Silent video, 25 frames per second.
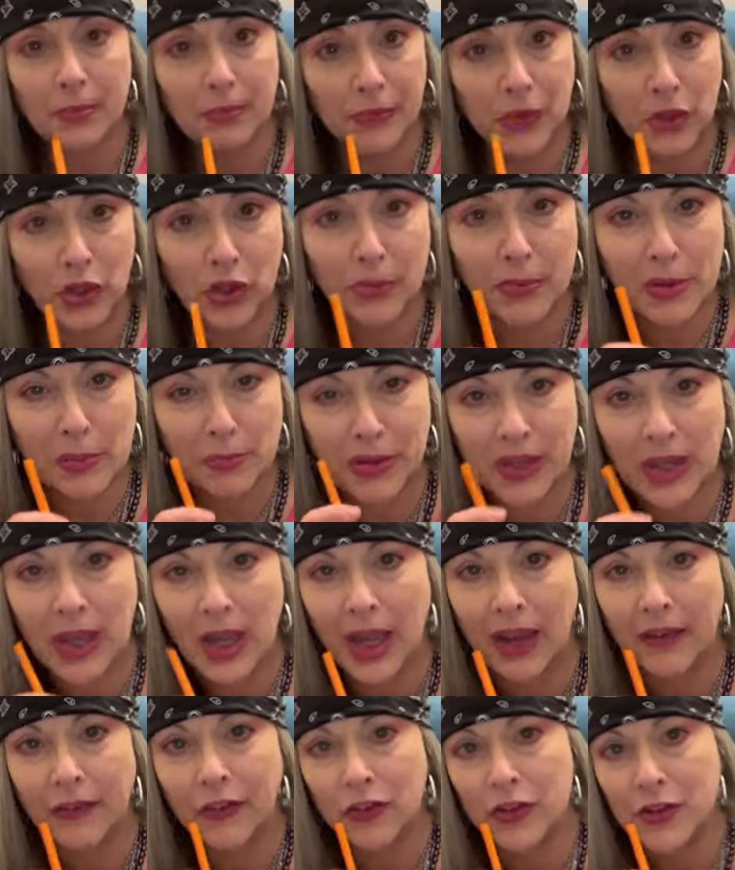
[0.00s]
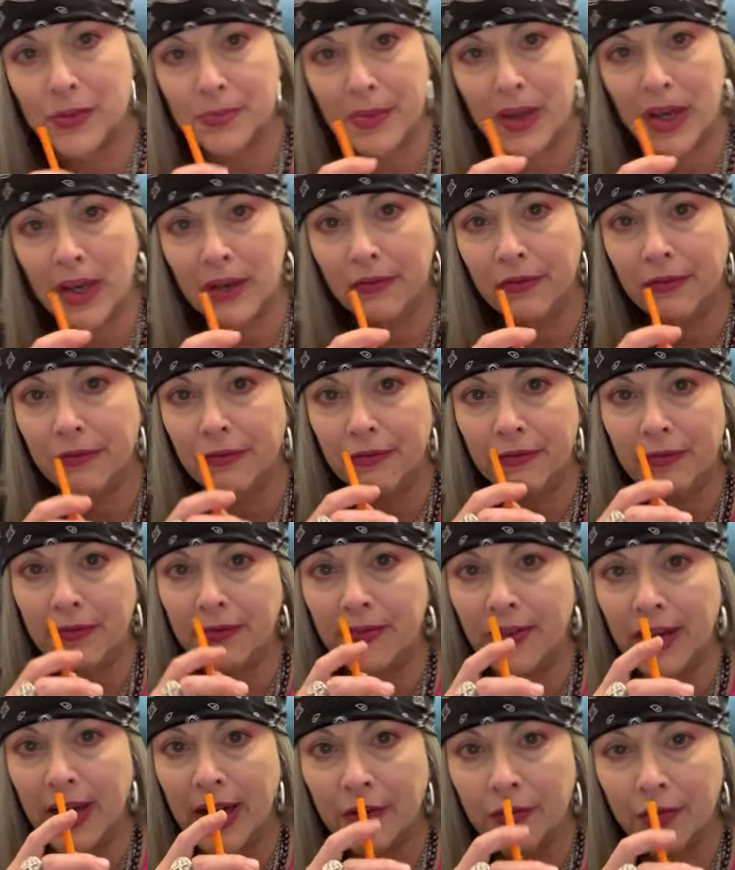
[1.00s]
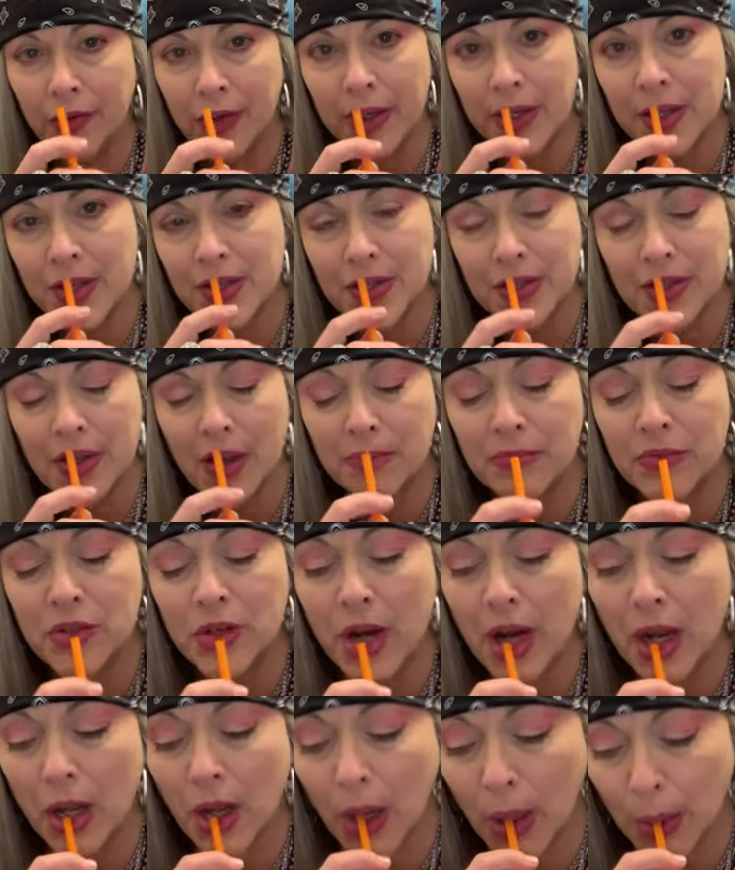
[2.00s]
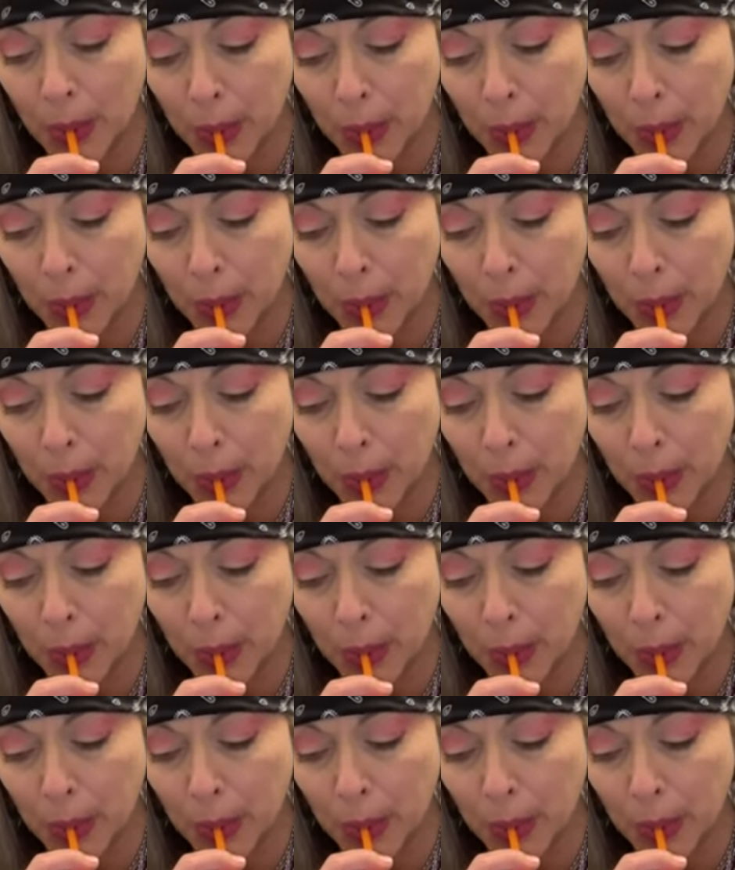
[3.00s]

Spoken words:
Human behavior is my favorite subject.